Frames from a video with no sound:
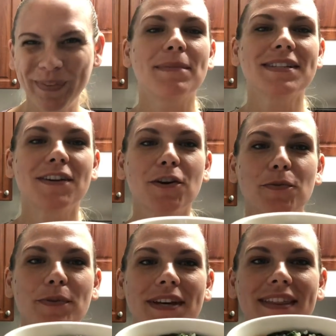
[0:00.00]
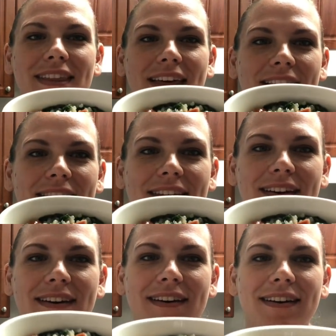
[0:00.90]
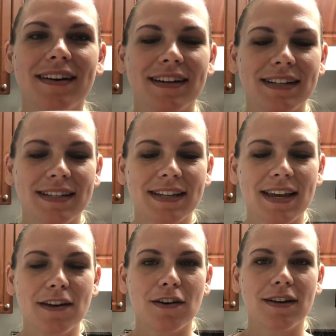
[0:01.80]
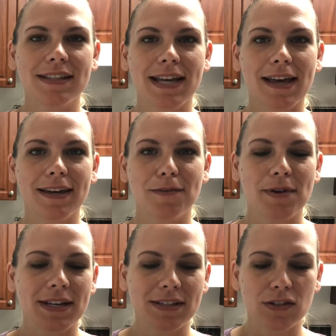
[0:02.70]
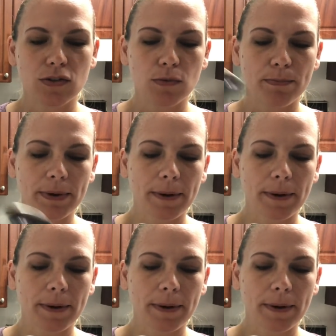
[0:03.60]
I'm gonna start with the take on Italian wedding soup.